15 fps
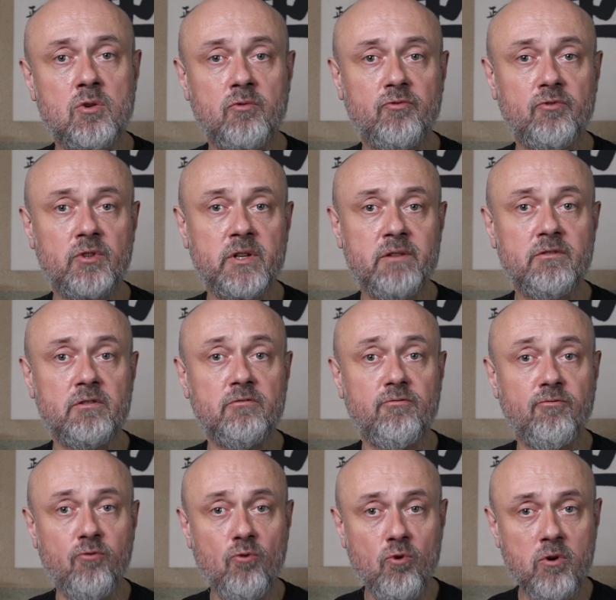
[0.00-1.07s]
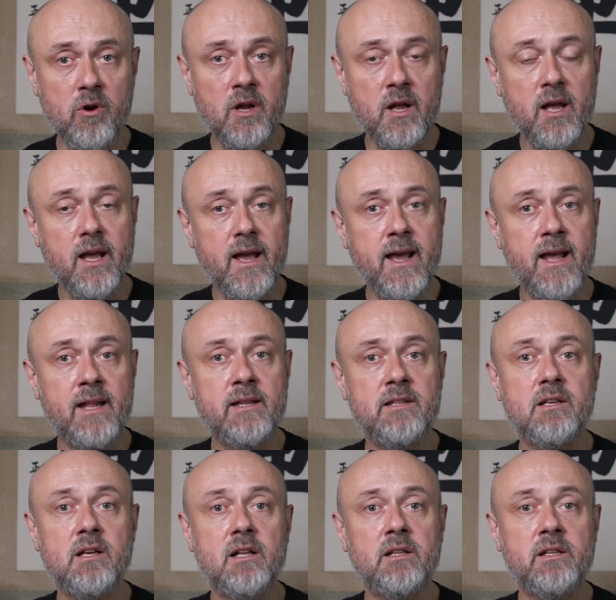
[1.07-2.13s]
of Liv-4
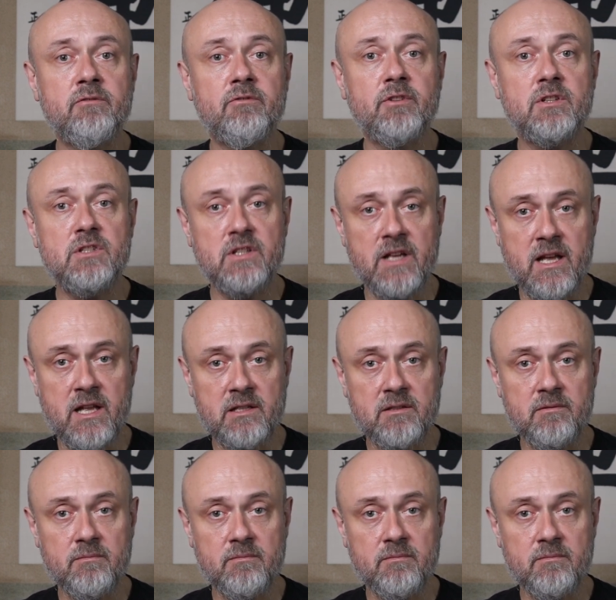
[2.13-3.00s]
and Liv-10.